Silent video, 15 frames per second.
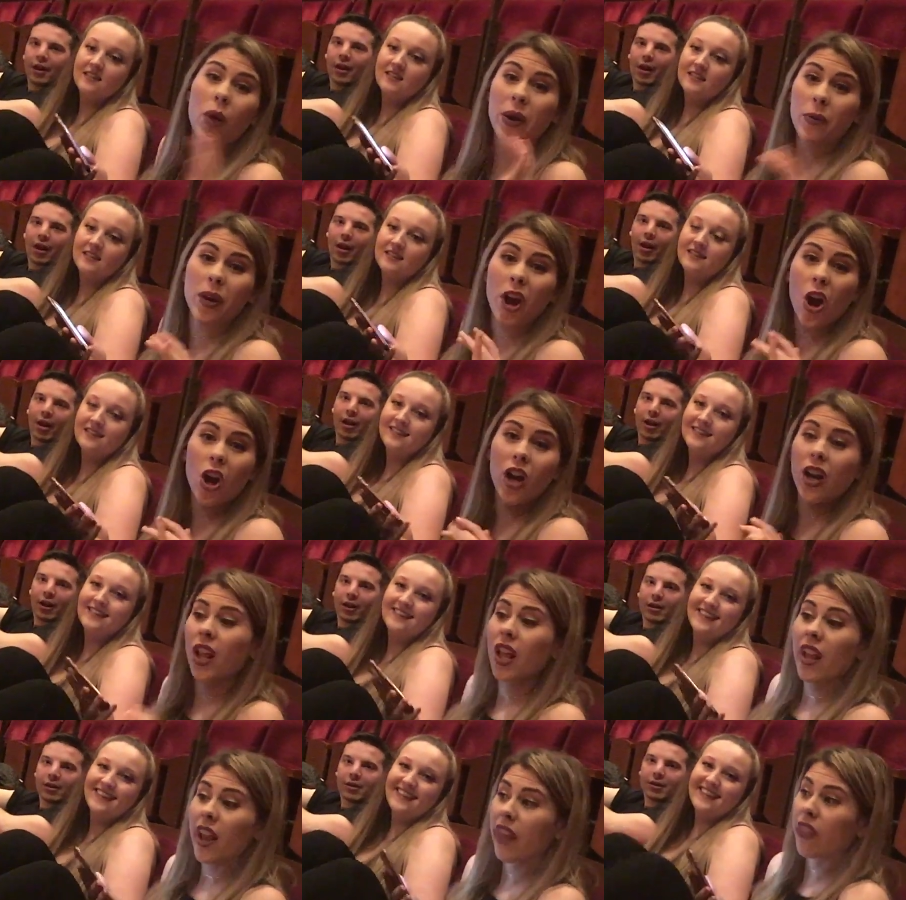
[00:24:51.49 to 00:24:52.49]
Speaker 1: where we are in
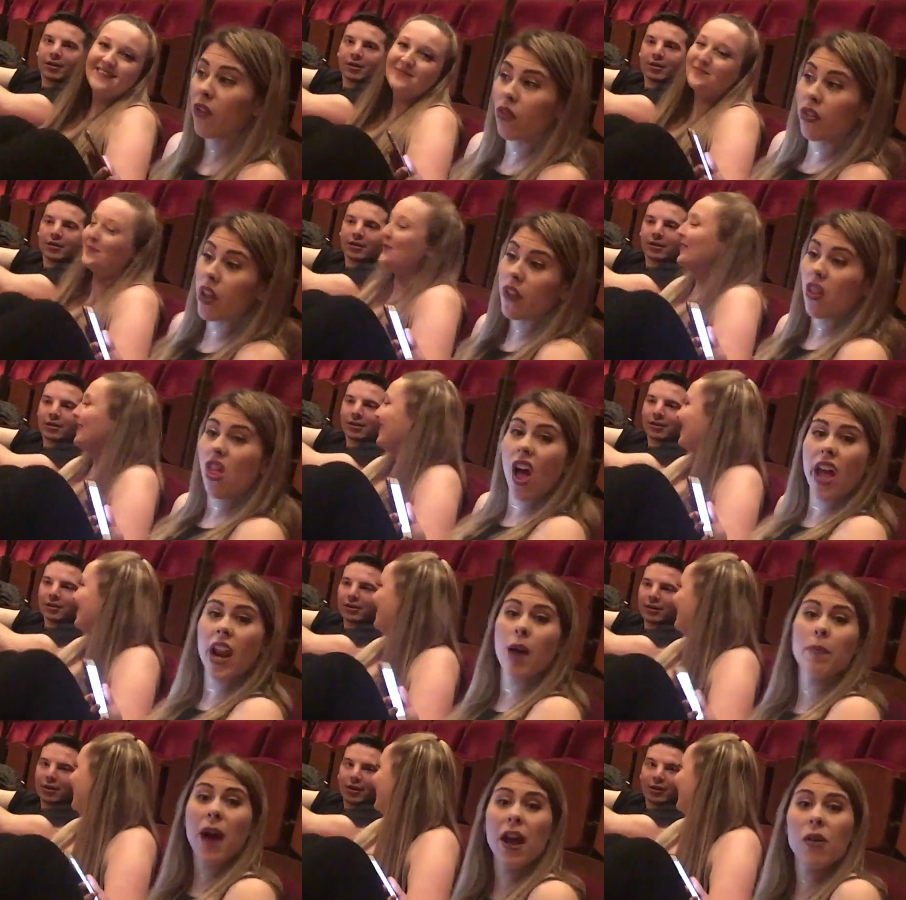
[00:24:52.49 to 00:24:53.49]
the in the
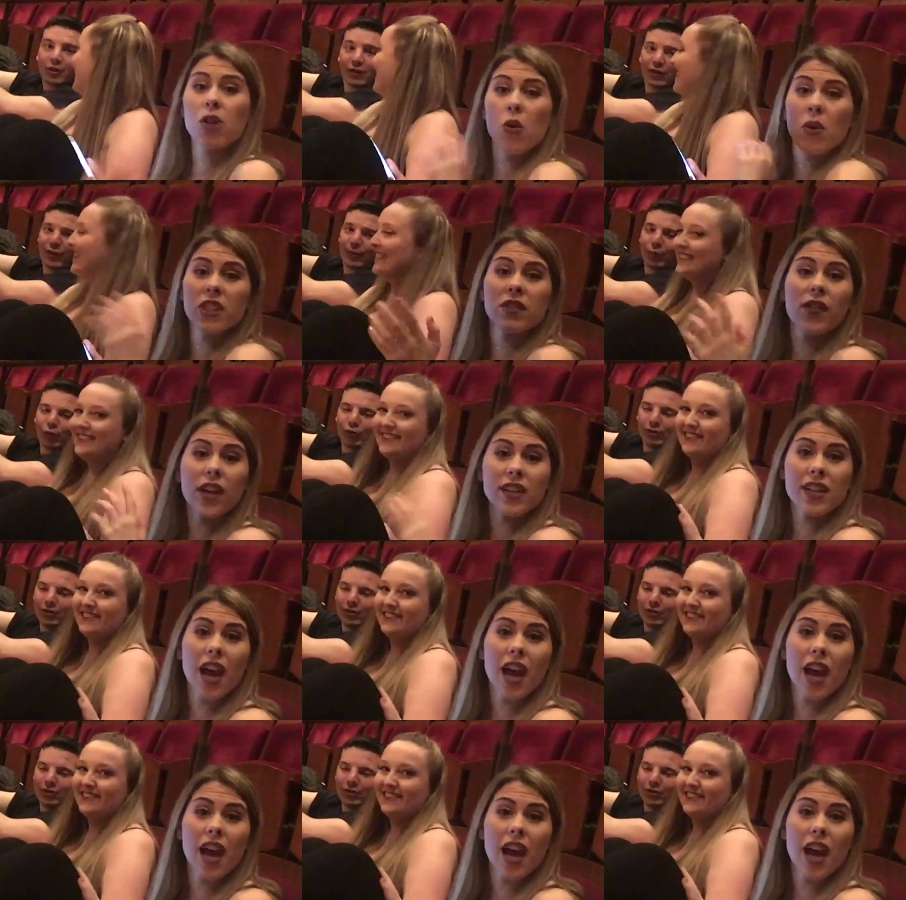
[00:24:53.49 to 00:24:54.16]
lineup. I don't know what the fuck is